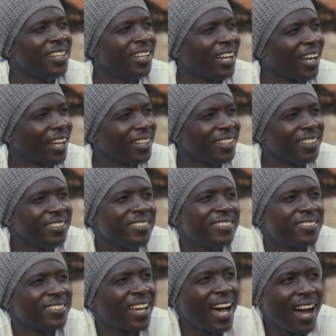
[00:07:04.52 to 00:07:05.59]

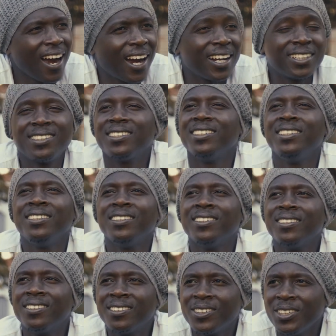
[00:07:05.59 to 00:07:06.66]
there's art
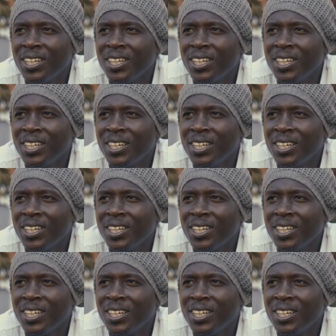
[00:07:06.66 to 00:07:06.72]
in